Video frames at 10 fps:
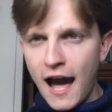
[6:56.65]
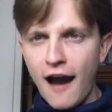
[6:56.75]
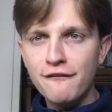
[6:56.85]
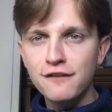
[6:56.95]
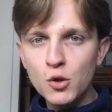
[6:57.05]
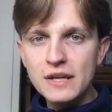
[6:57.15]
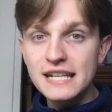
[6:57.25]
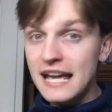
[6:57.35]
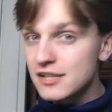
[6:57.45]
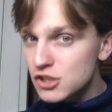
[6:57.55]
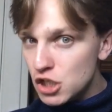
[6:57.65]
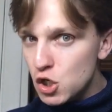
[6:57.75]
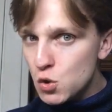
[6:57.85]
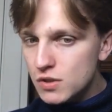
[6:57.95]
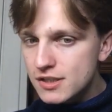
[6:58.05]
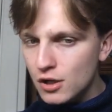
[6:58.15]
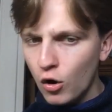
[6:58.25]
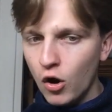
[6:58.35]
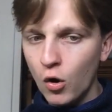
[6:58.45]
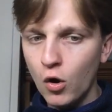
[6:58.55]
a fluid exudes
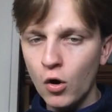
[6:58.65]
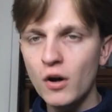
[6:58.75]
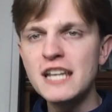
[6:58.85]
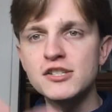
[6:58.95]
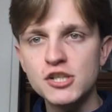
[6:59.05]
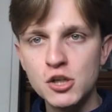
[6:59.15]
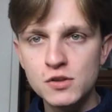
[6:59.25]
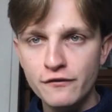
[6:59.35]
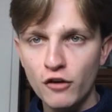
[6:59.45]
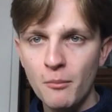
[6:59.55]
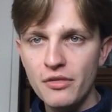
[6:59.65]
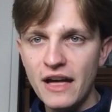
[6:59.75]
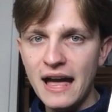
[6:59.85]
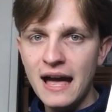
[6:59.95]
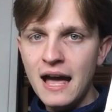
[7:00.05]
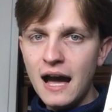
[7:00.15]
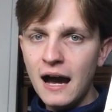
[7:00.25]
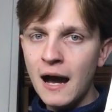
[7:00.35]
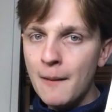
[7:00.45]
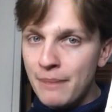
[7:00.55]
or issues from their
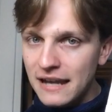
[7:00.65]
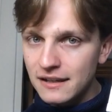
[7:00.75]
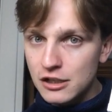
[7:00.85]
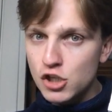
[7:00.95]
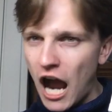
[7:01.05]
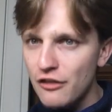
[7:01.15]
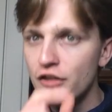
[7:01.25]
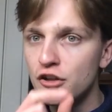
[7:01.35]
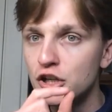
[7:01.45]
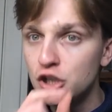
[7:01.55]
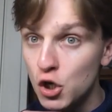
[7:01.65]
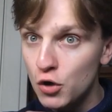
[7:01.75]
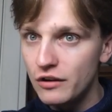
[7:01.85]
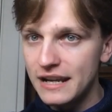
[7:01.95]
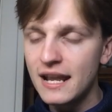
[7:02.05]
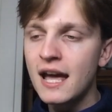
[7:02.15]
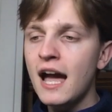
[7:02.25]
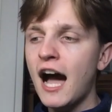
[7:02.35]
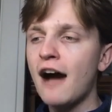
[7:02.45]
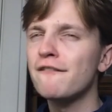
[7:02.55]
appendage other than urine,
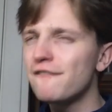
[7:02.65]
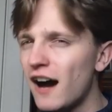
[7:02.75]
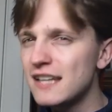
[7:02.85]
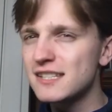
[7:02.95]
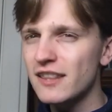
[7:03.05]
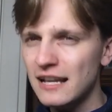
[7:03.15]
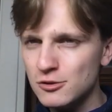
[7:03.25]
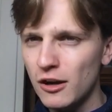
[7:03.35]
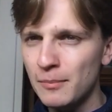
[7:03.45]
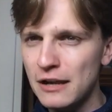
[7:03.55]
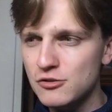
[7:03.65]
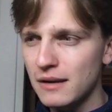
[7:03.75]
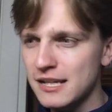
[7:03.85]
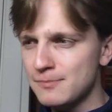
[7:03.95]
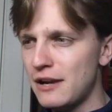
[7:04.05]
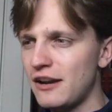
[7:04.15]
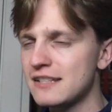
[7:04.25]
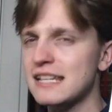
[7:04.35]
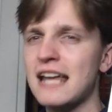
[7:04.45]
finds that that's quite a pleasurable experience